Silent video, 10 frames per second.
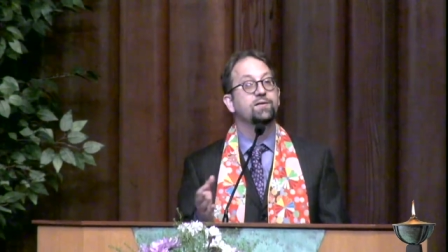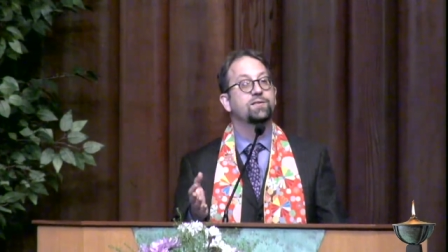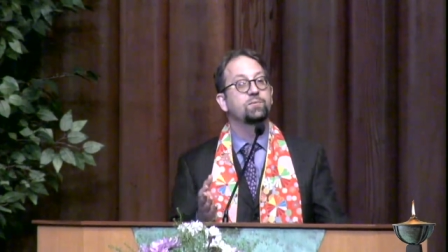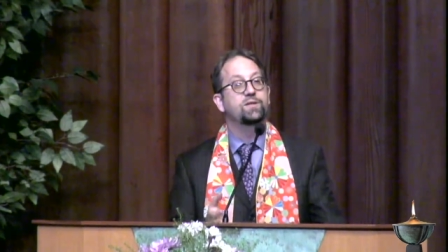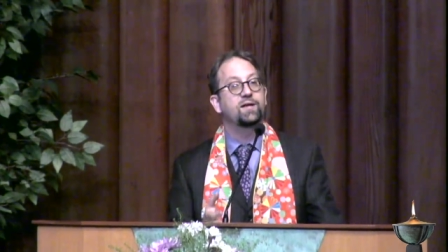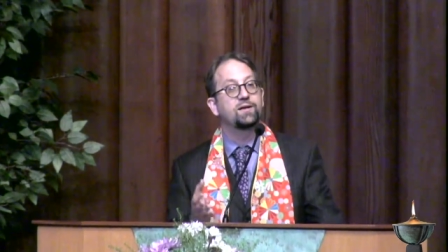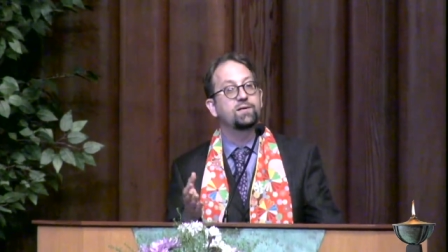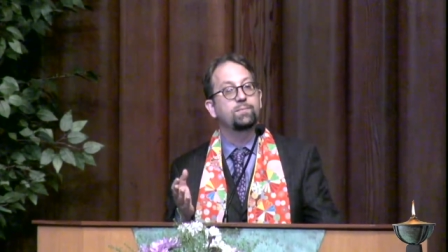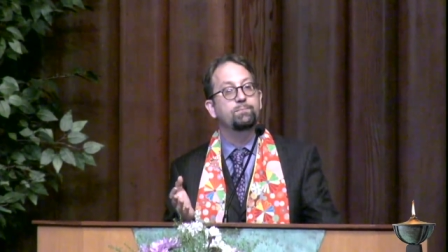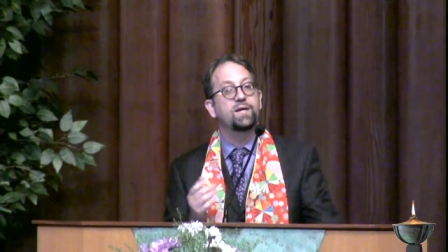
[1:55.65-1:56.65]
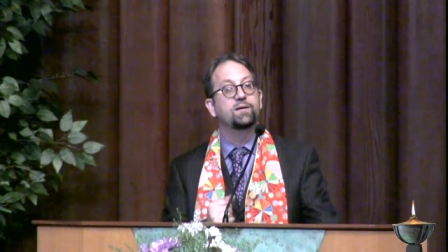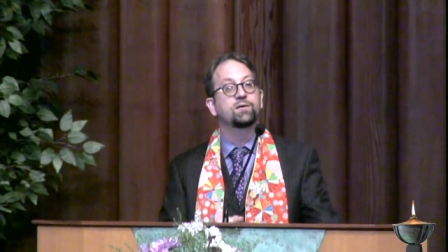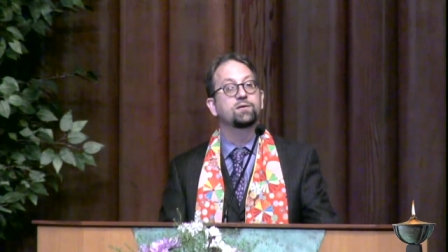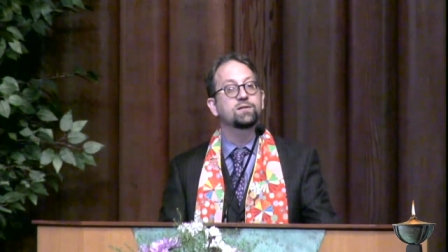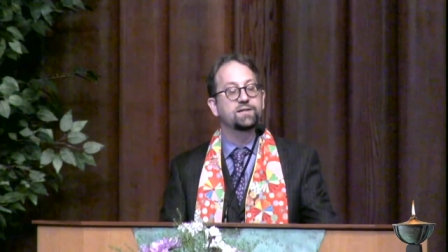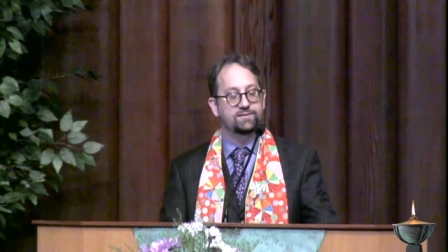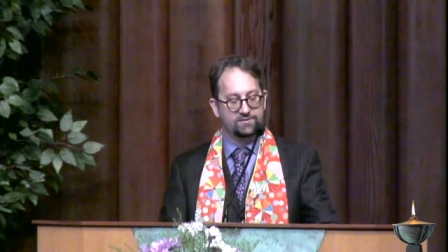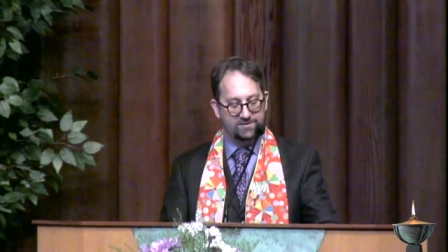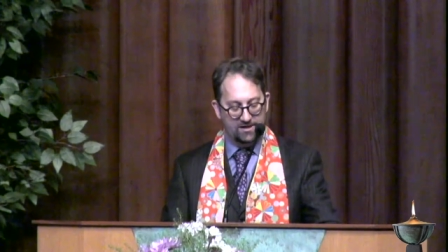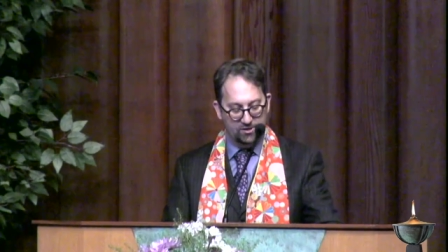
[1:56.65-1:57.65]
that we then mingle in the
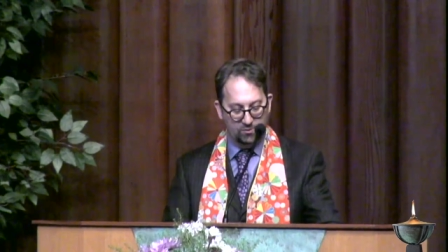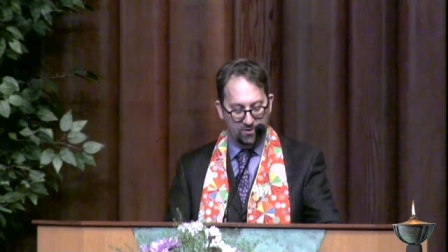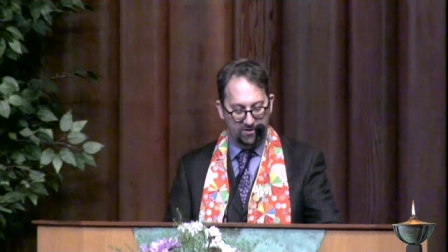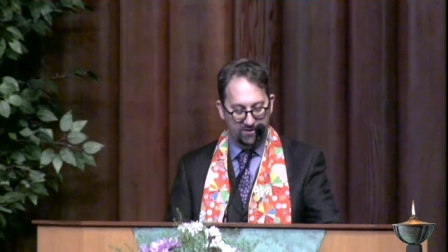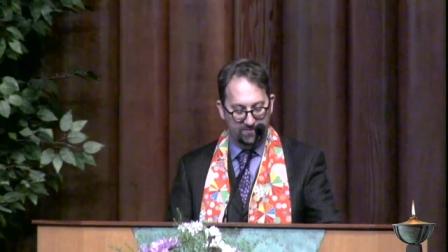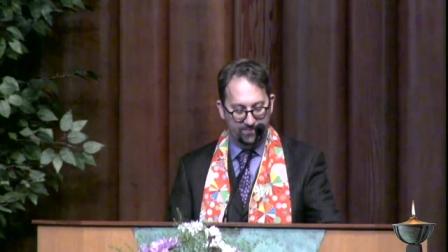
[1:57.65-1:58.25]
sanctuary.